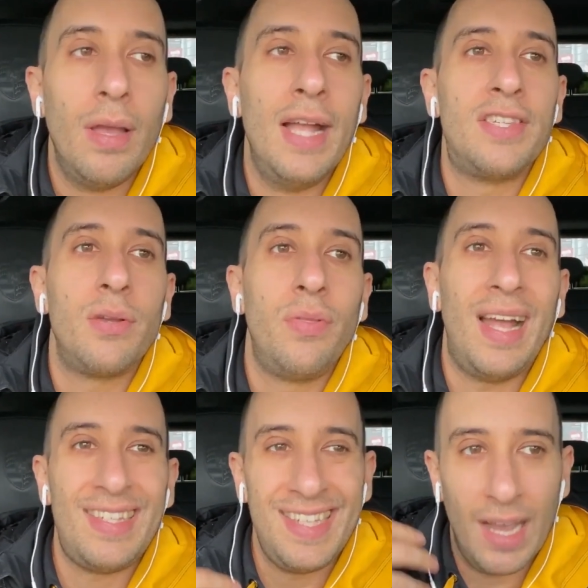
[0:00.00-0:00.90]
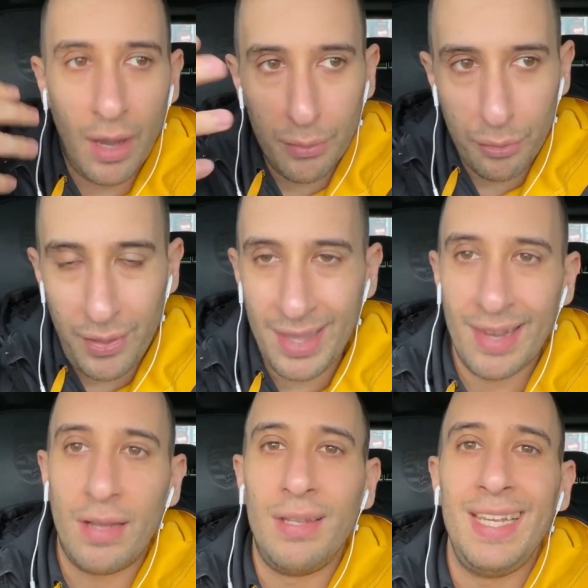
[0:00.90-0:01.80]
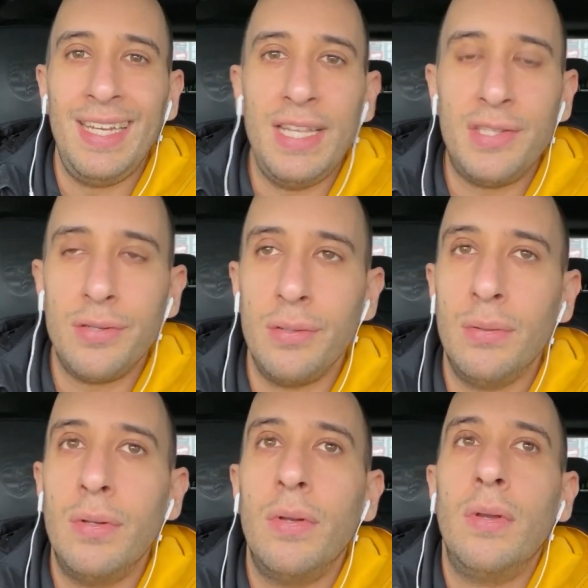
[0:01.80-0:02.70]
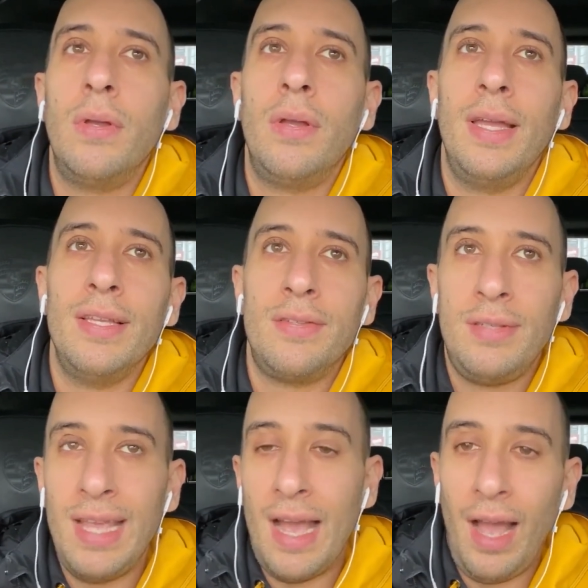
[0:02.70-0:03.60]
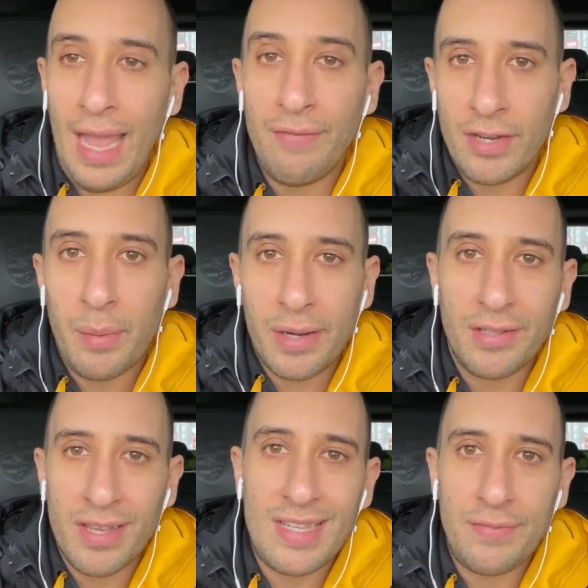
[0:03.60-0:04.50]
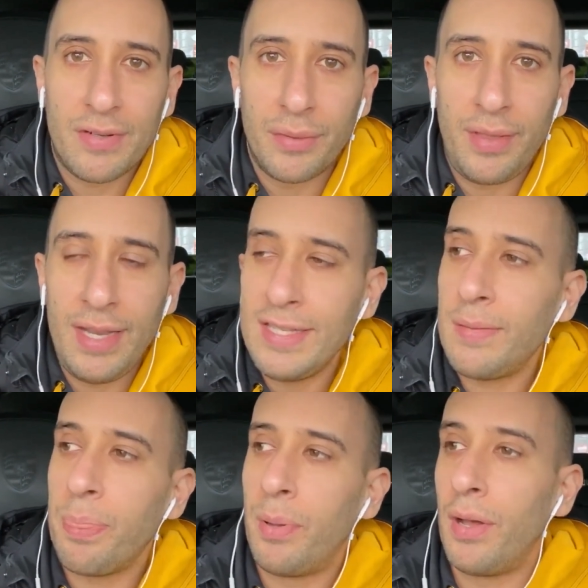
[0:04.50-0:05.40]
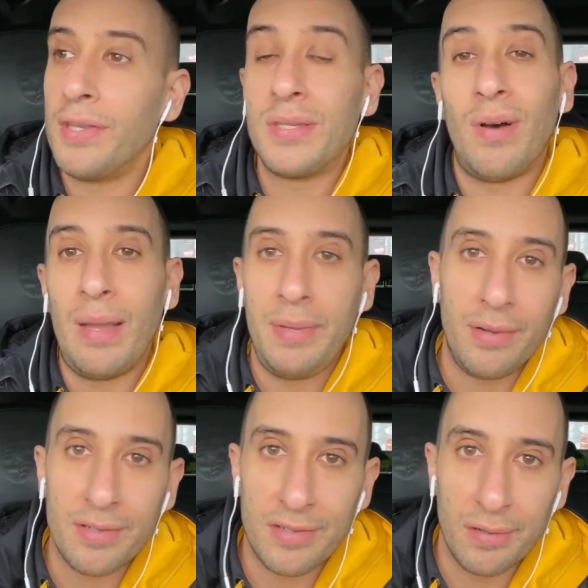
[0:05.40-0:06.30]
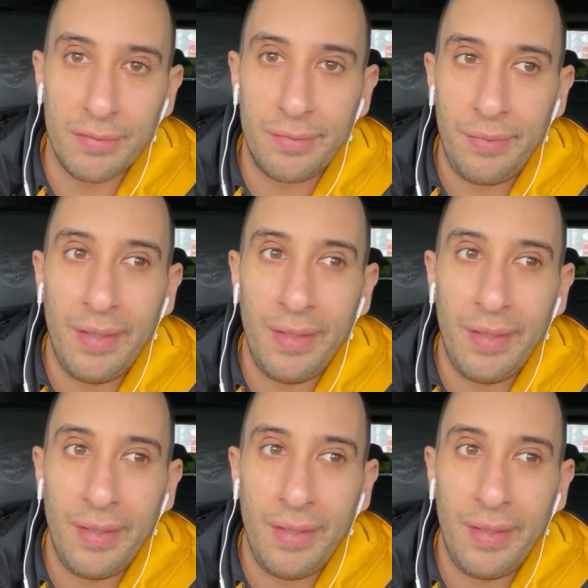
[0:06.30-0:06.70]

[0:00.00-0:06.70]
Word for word: And so that's the other thing that I'll lean into is, yeah, Evan Carmichael does difficult things, but also I'm here to serve.